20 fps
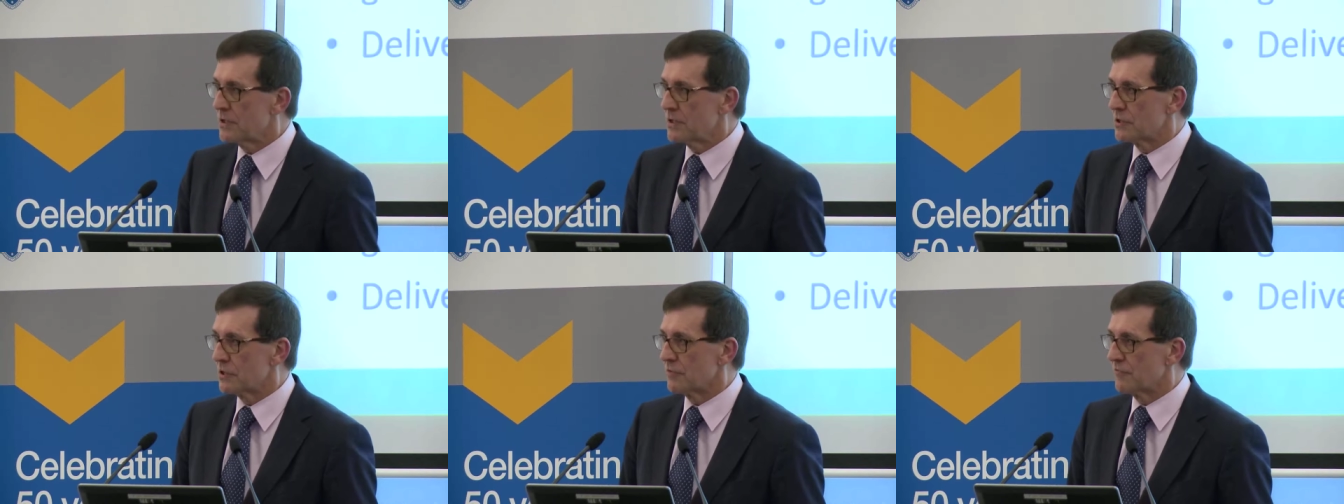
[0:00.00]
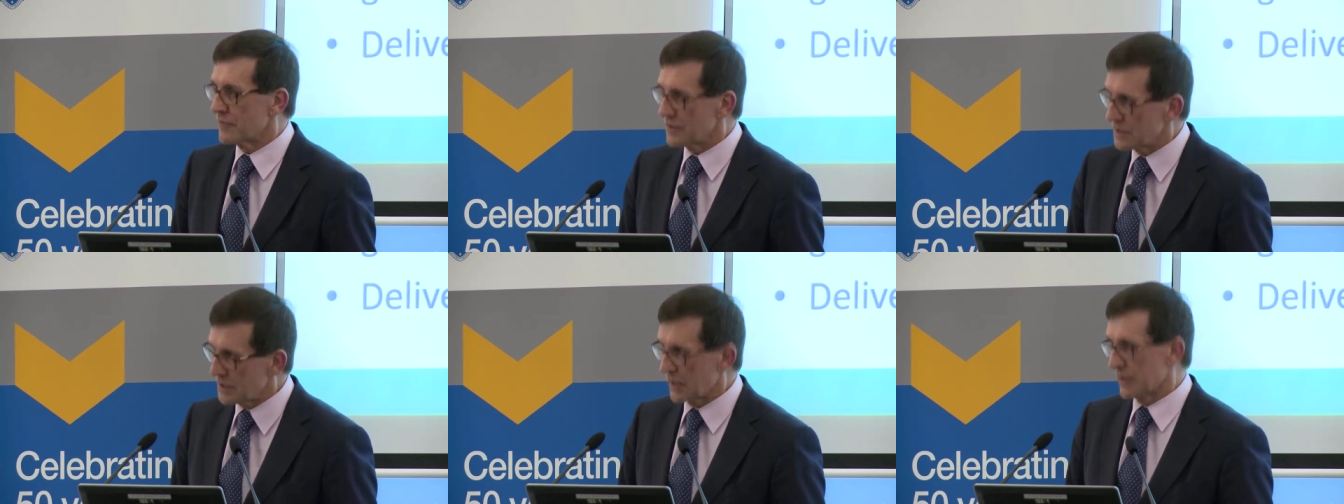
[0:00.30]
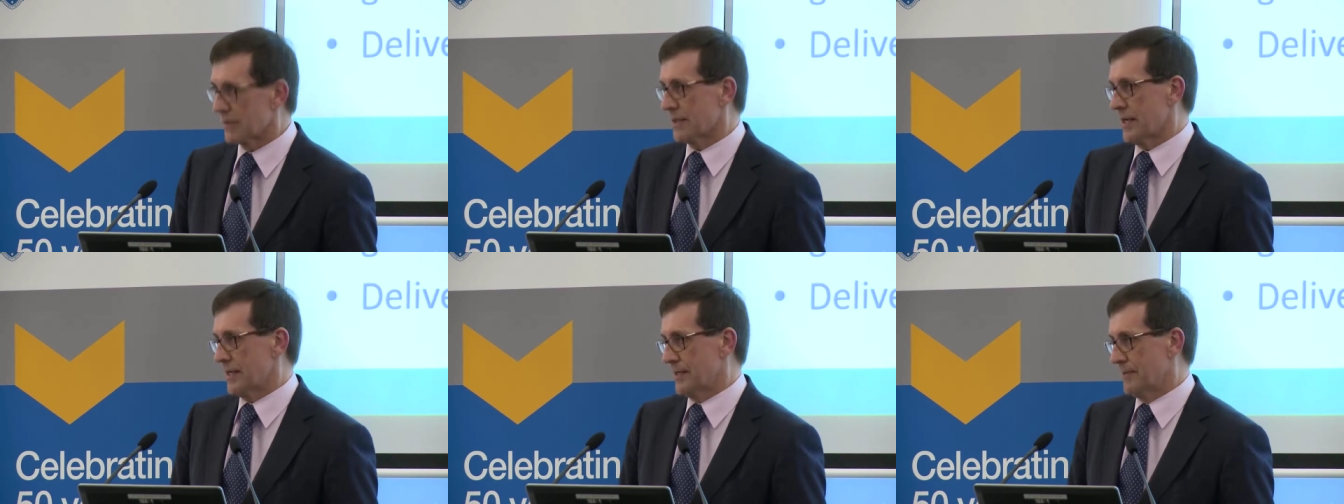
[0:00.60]
to
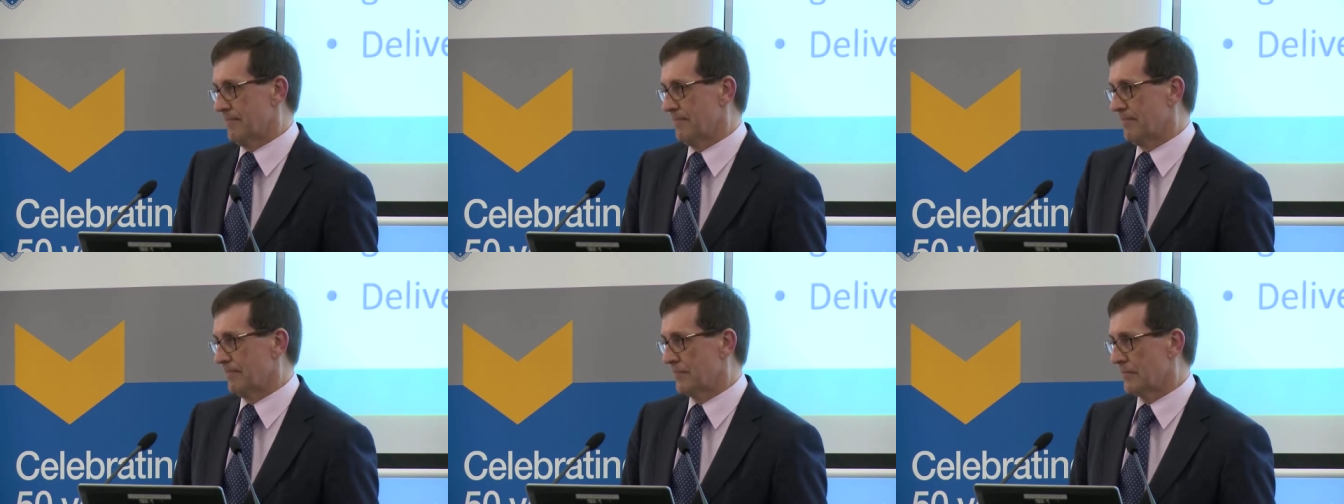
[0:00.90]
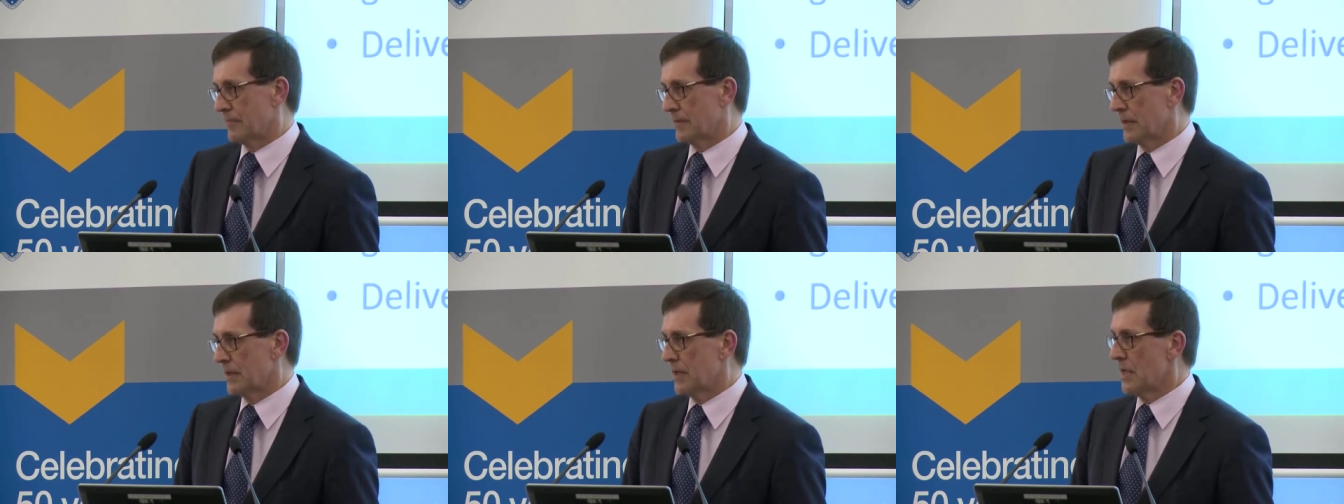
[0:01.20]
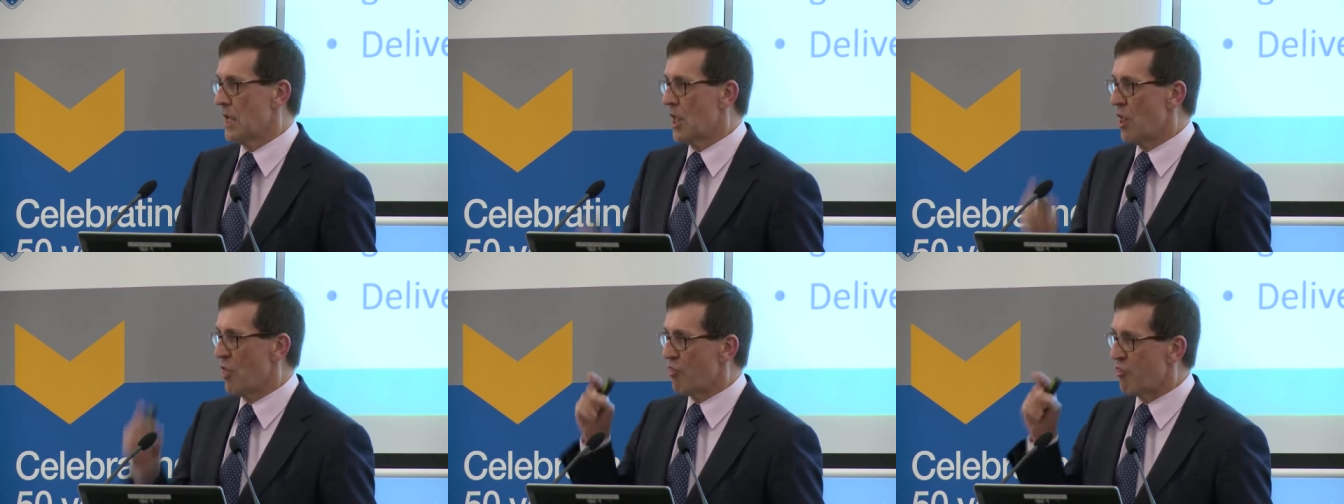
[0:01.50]
facilitate.
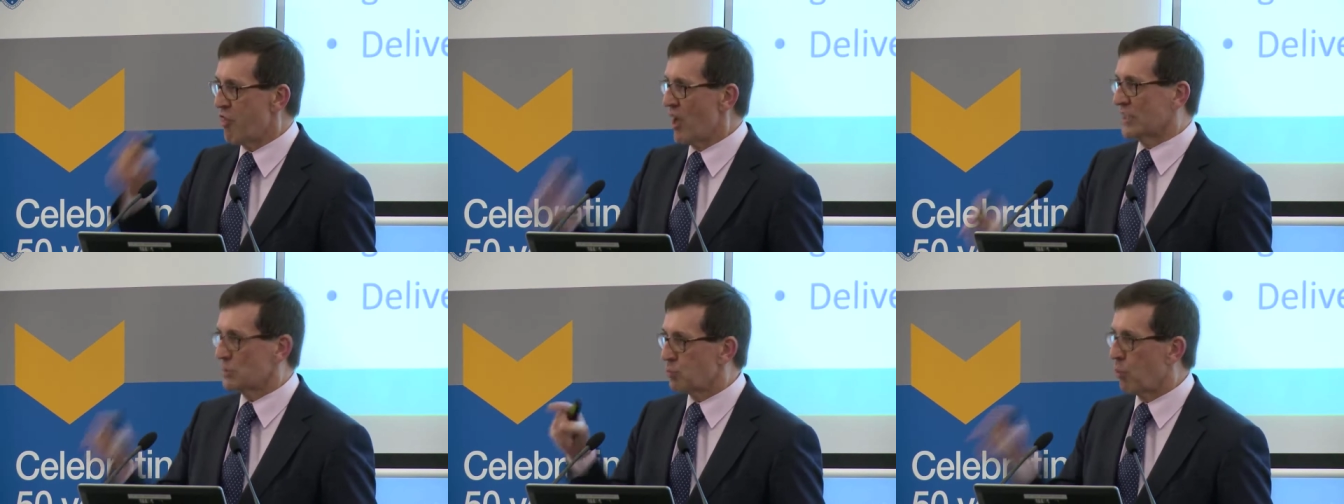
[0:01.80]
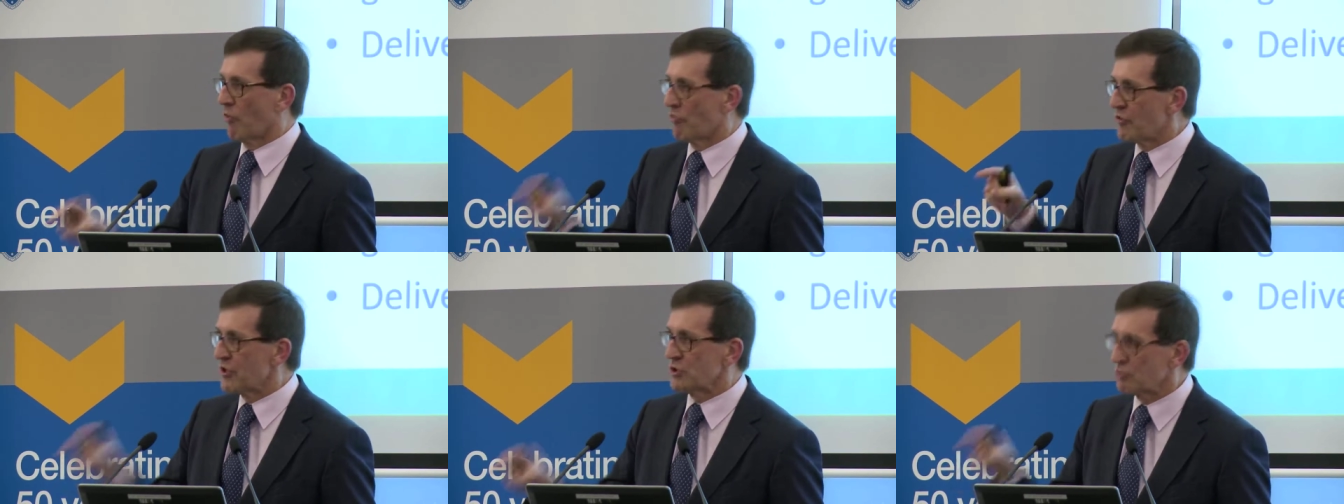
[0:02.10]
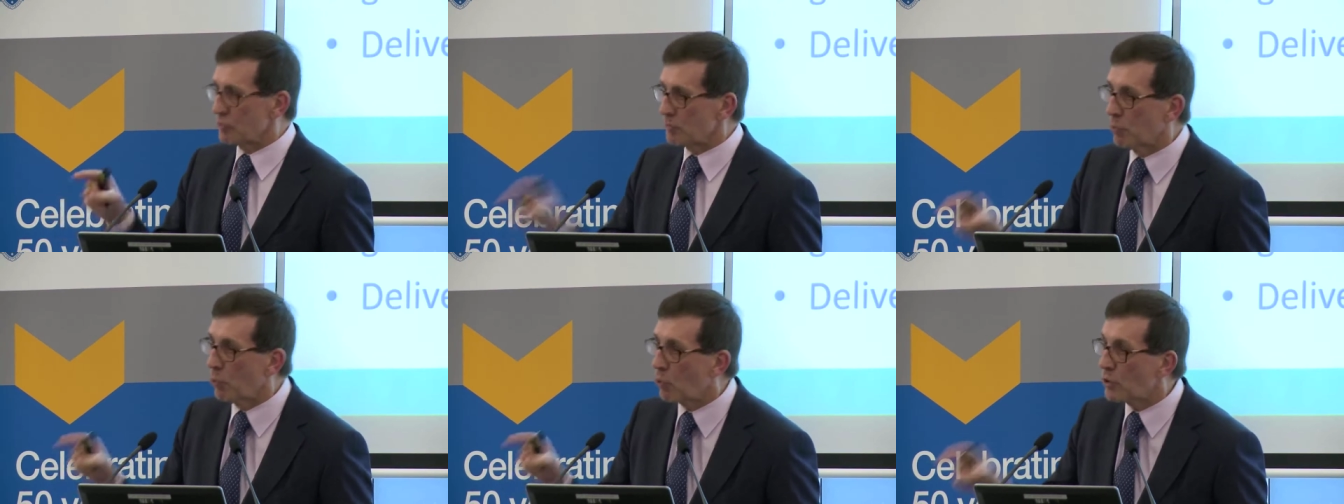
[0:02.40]
That's what this
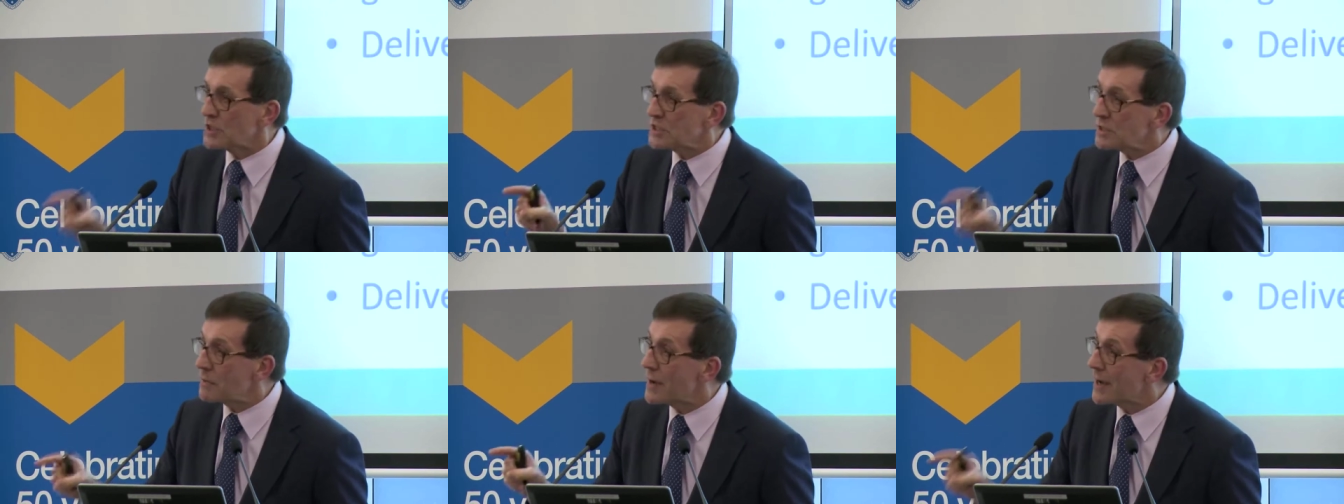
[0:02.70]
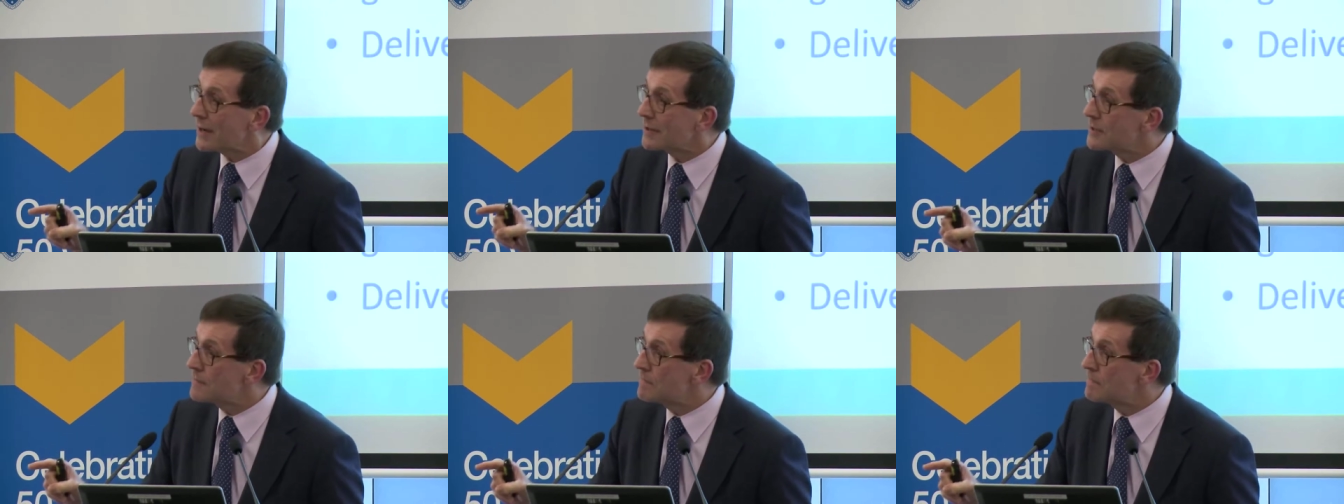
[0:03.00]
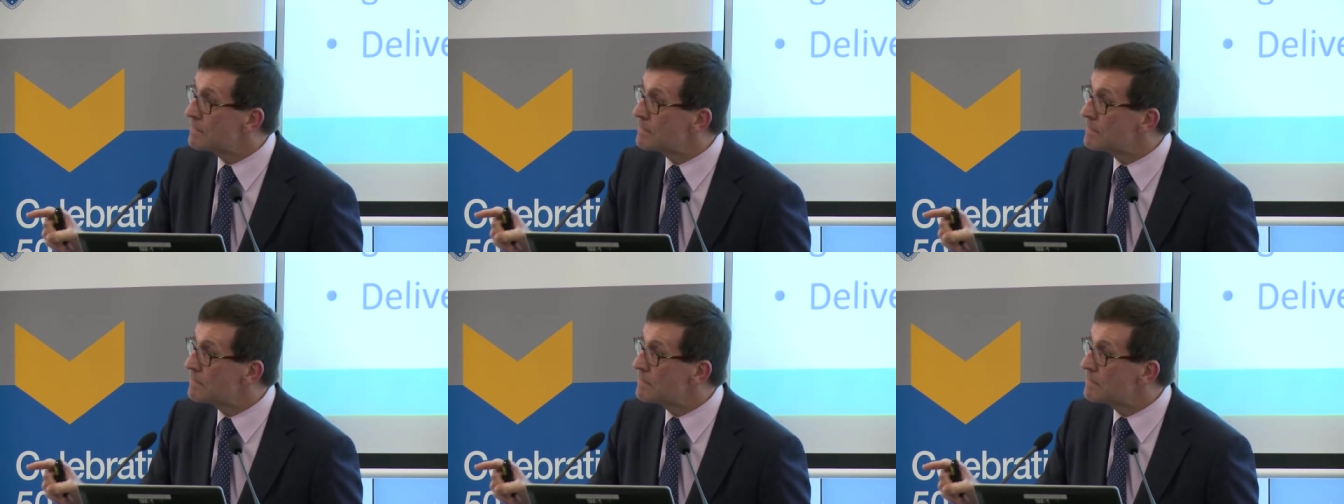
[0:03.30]
report is about.